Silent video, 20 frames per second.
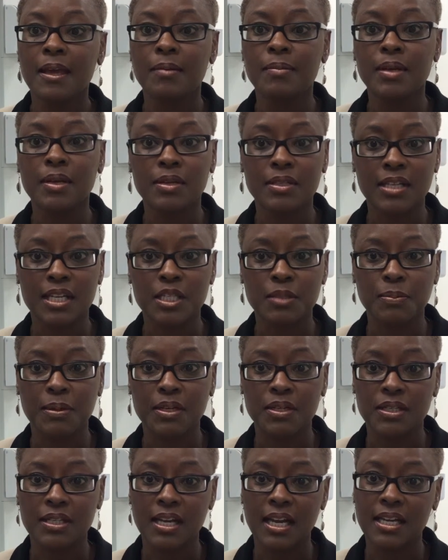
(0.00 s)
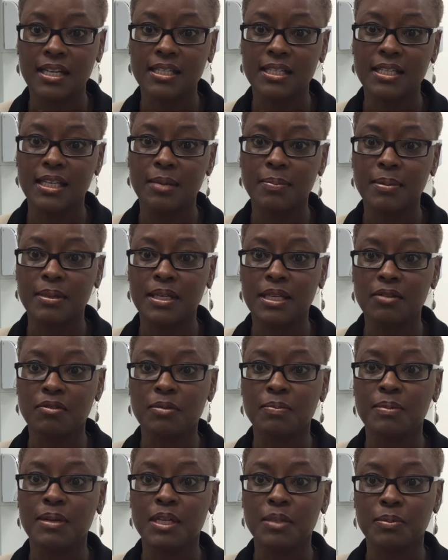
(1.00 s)
Because I specialize in hip and knee
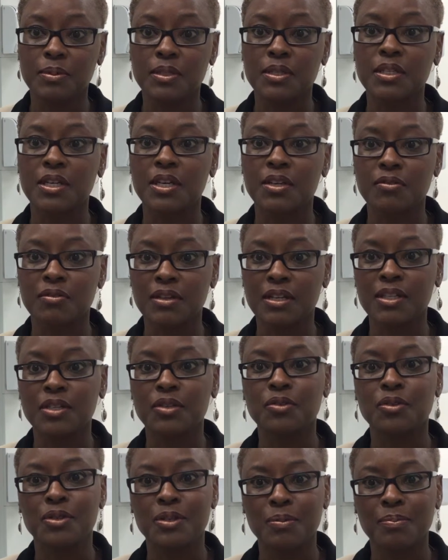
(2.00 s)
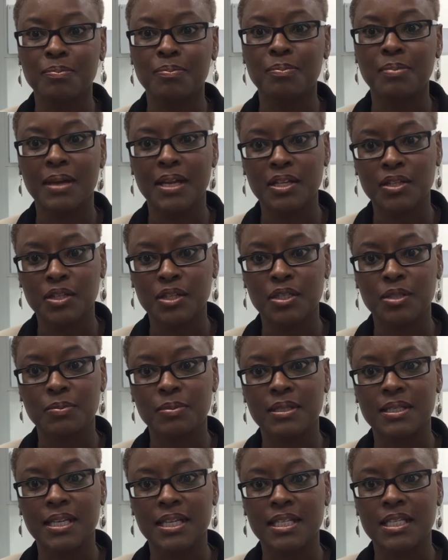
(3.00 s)
replacement surgery, it's usually patients
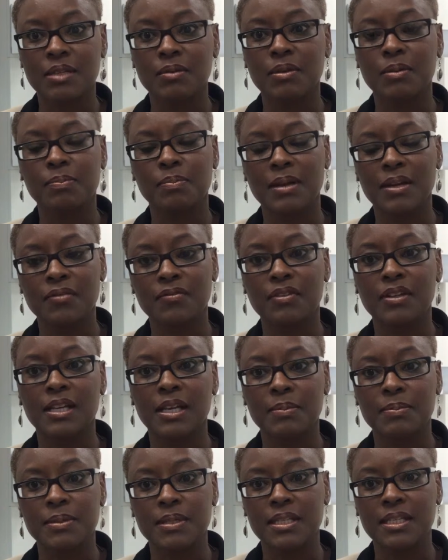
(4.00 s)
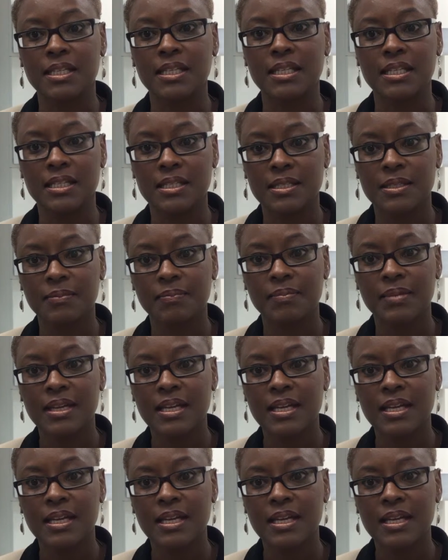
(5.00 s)
presenting with painful hips and knees.